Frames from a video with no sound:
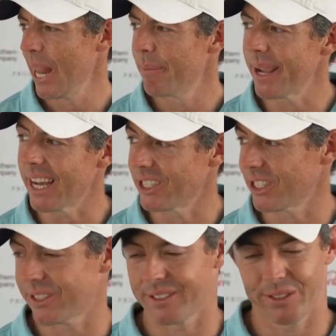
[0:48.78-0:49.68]
but yeah,
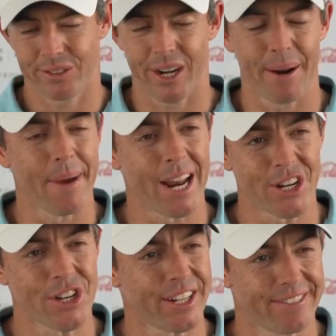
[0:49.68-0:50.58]
just trying to
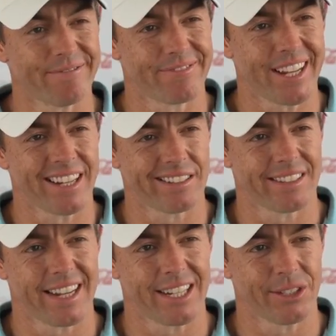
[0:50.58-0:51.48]
manage it
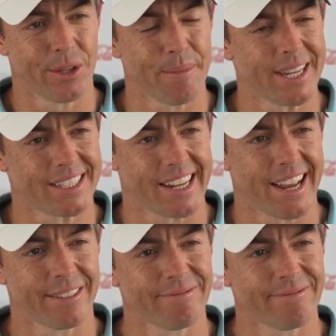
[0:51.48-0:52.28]
and do the best I can.